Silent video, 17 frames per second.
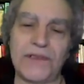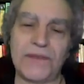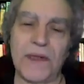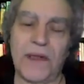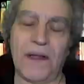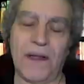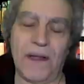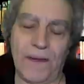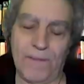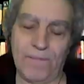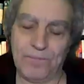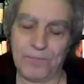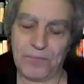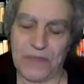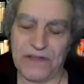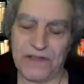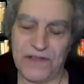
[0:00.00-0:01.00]

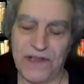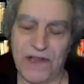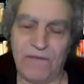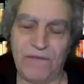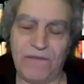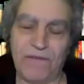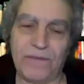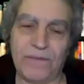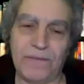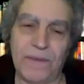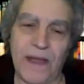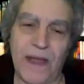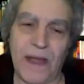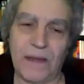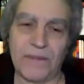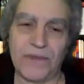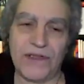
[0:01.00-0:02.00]
Adam Schiff,
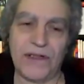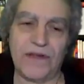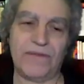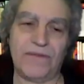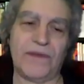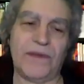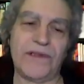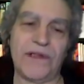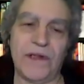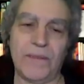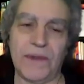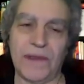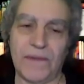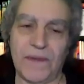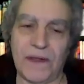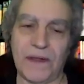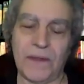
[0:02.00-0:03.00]
the chairman
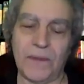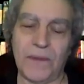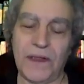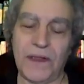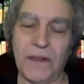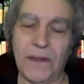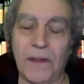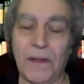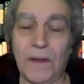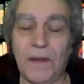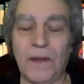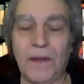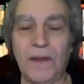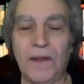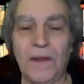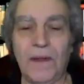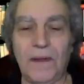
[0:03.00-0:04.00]
of that committee,
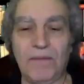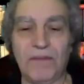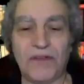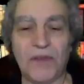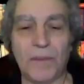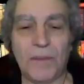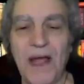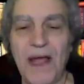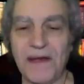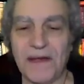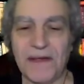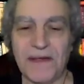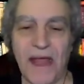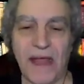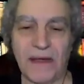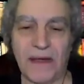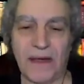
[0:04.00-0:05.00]
supplied a
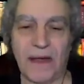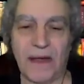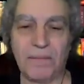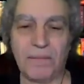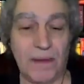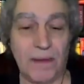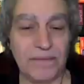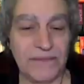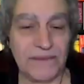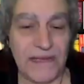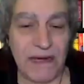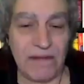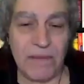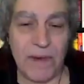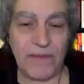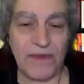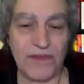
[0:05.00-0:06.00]
date. I
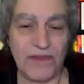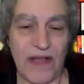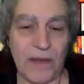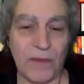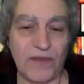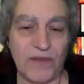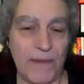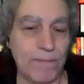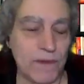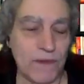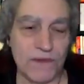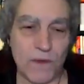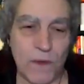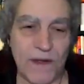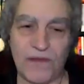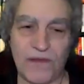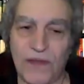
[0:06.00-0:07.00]
can't remember exactly. It was April
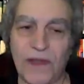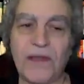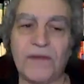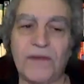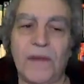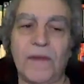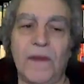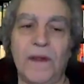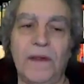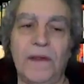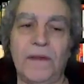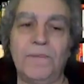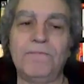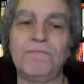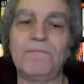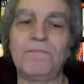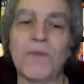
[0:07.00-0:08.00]
26th, I think.
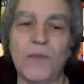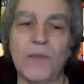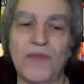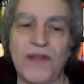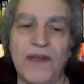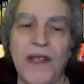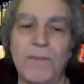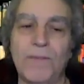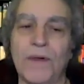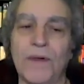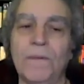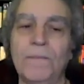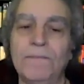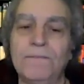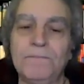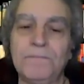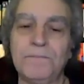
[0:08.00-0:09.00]
It was in
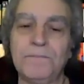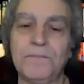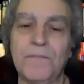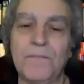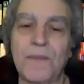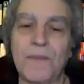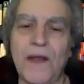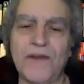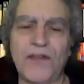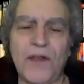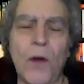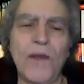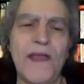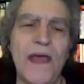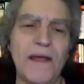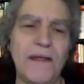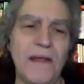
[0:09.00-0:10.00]
April. And so,
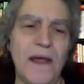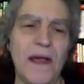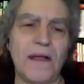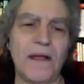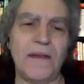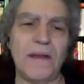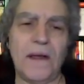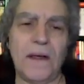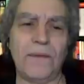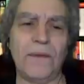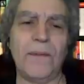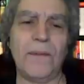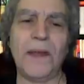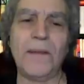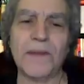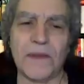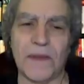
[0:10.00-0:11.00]
I think I
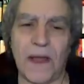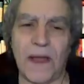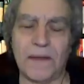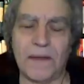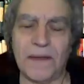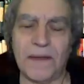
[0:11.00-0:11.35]
remember that.